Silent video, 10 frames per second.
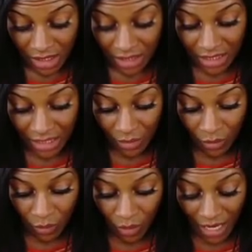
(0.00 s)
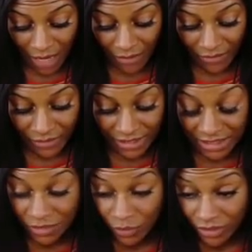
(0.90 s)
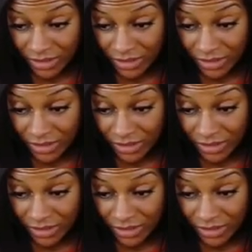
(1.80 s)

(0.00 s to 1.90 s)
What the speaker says: that however this is, whether